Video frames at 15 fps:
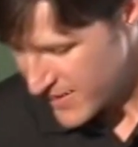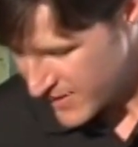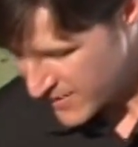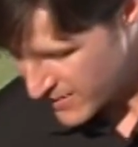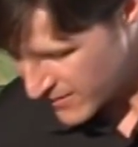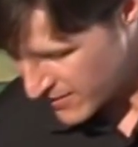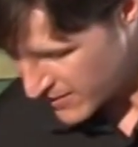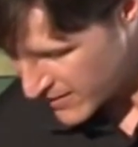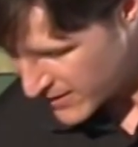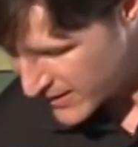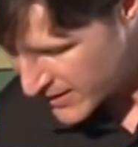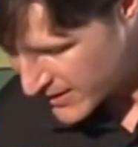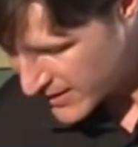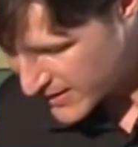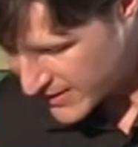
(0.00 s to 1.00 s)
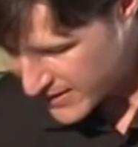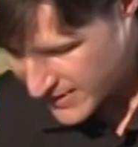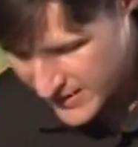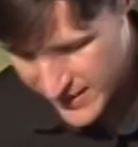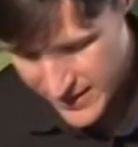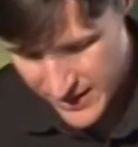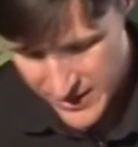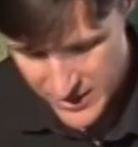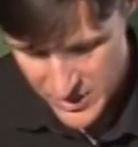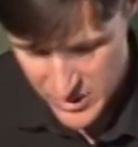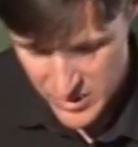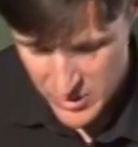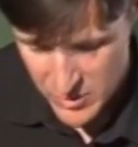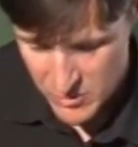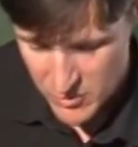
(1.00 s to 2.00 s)
All right, and
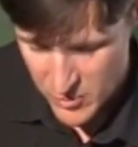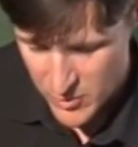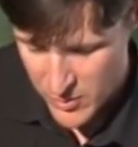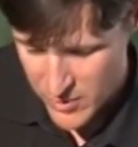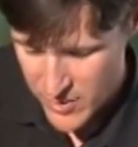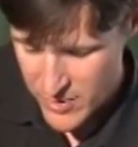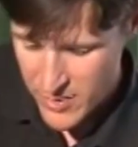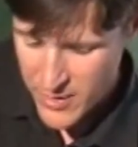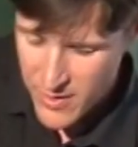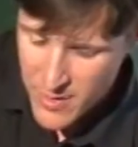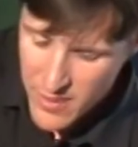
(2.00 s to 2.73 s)
2 more.